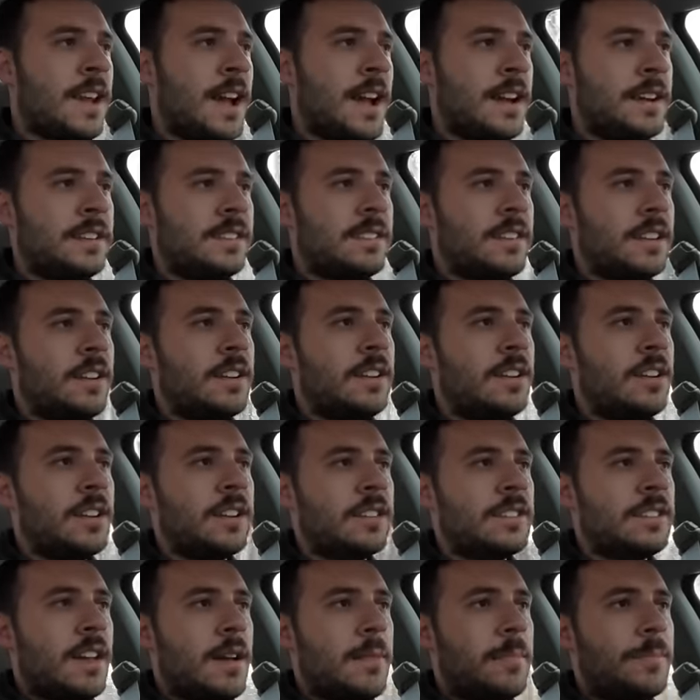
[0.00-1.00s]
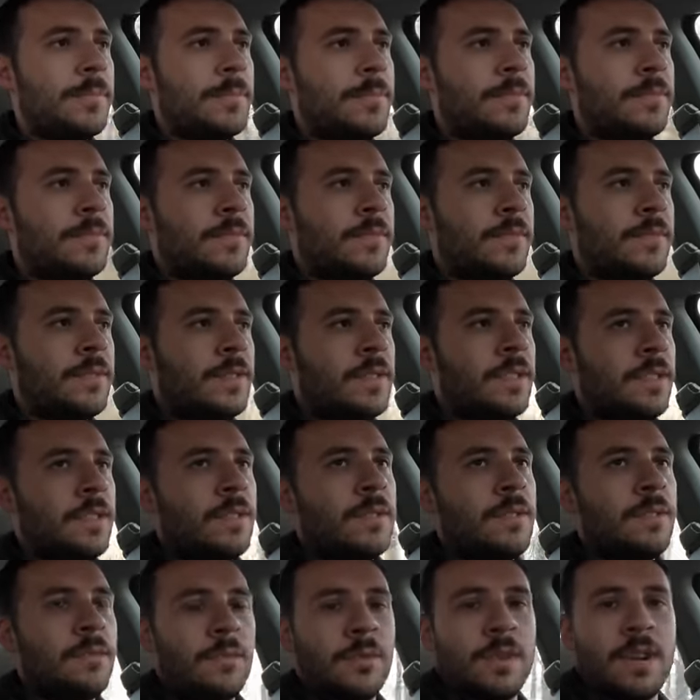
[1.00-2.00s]
Tiny's gonna hook us up
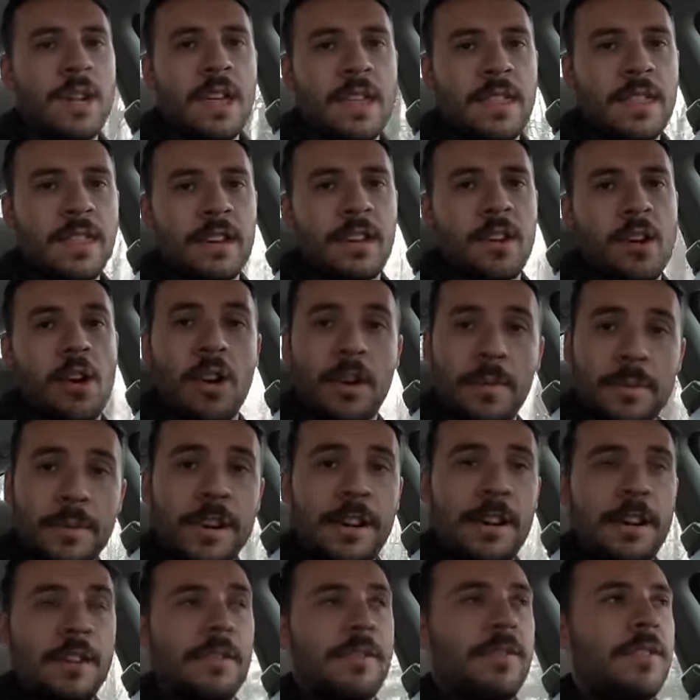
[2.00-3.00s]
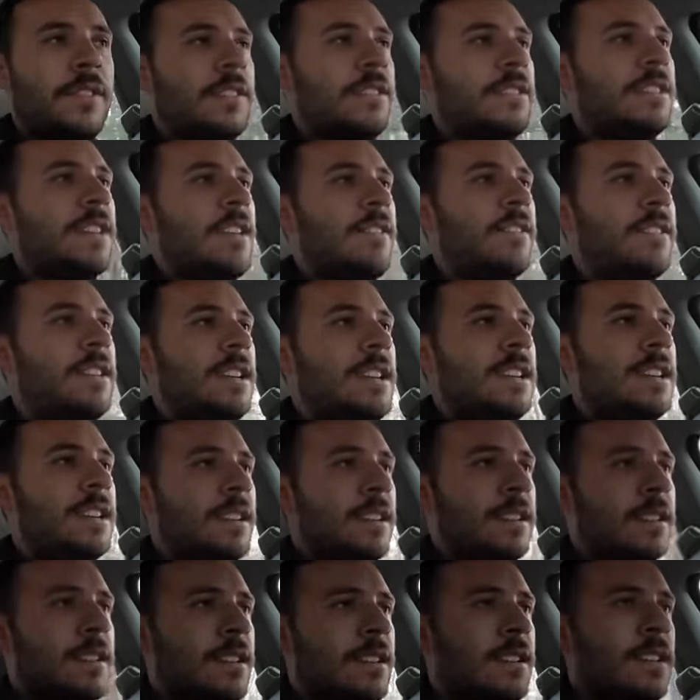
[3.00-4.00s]
with a carburetor for the seventy.
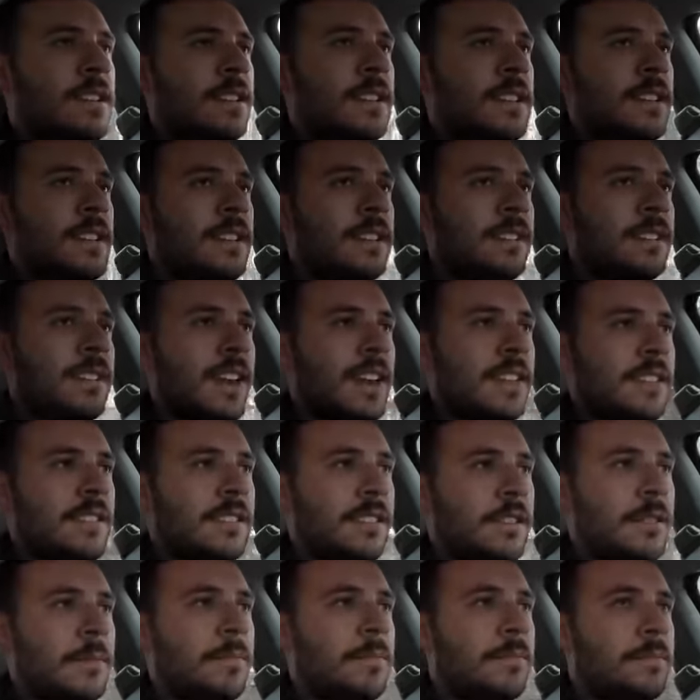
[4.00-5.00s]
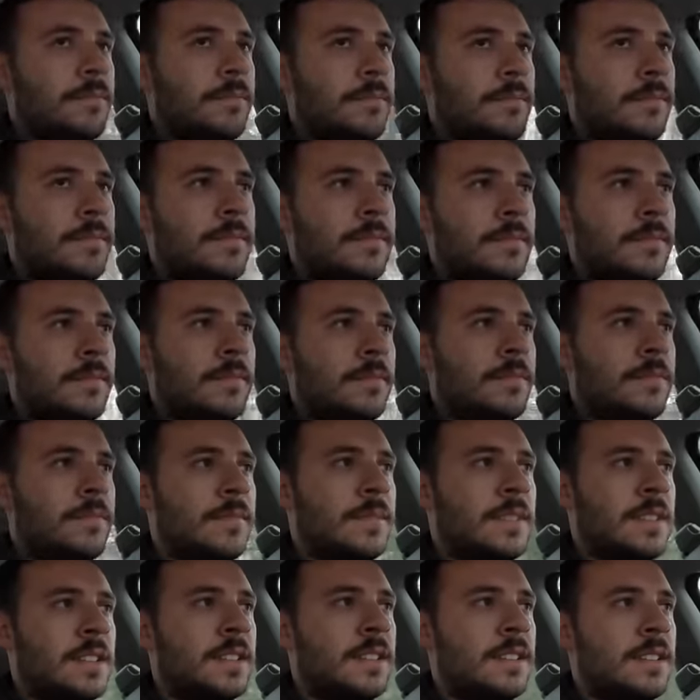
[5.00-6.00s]
He's got some.
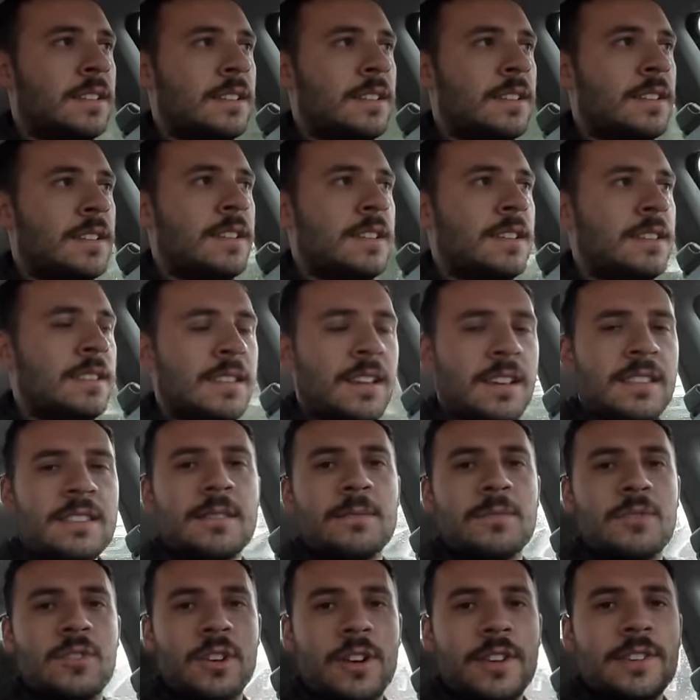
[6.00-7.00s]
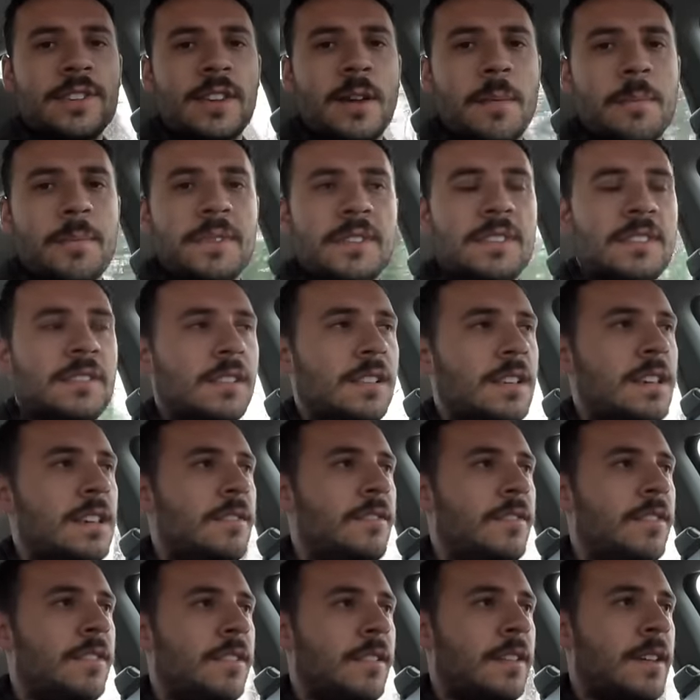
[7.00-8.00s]
He's got some tricks up his
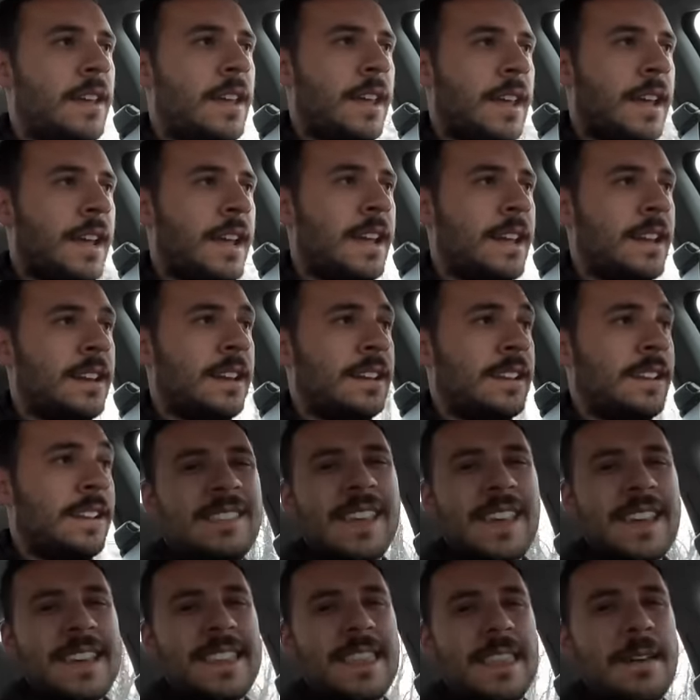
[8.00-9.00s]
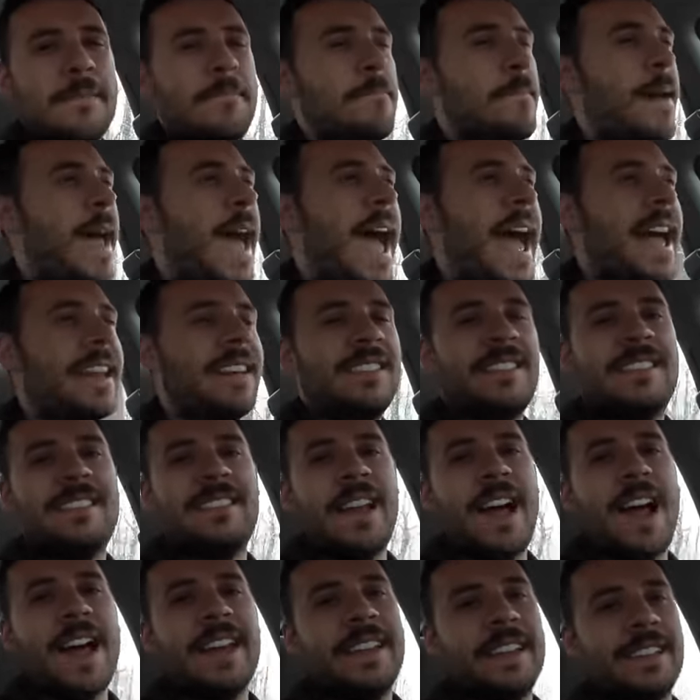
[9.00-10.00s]
sleeve, and he's like the mad
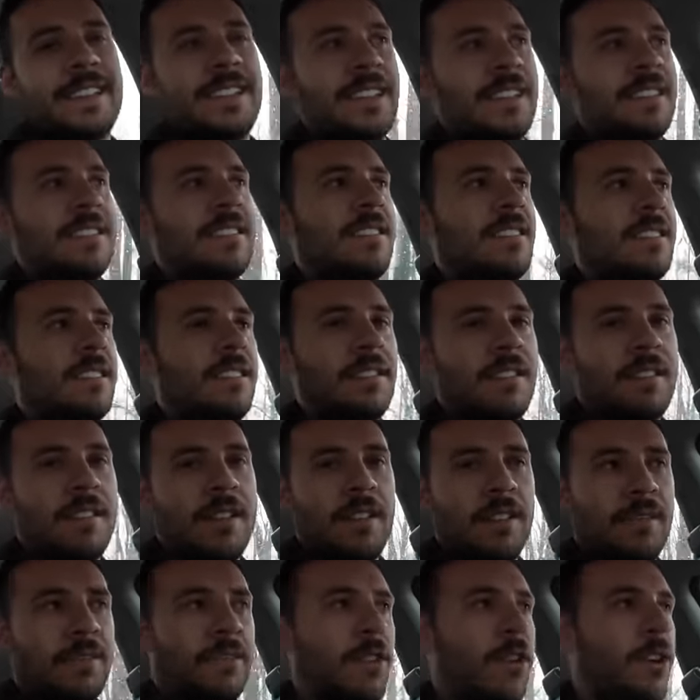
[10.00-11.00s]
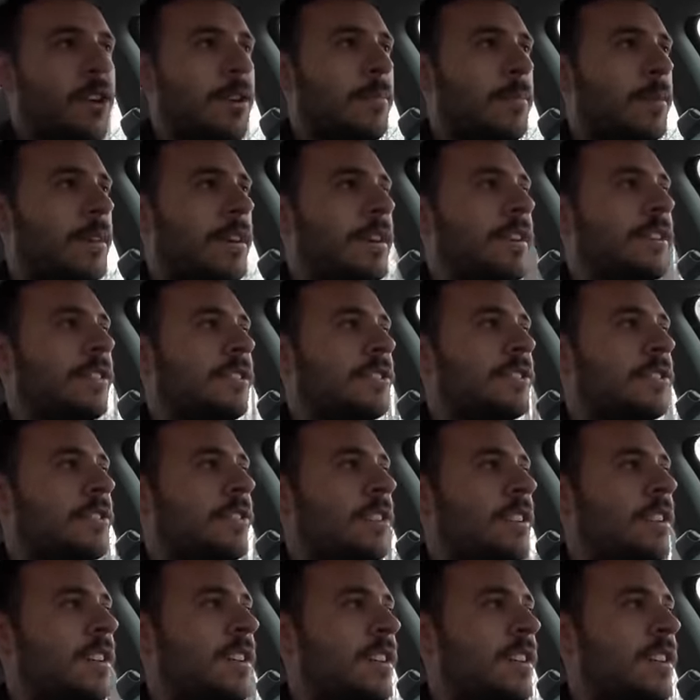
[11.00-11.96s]
scientist of carburetors.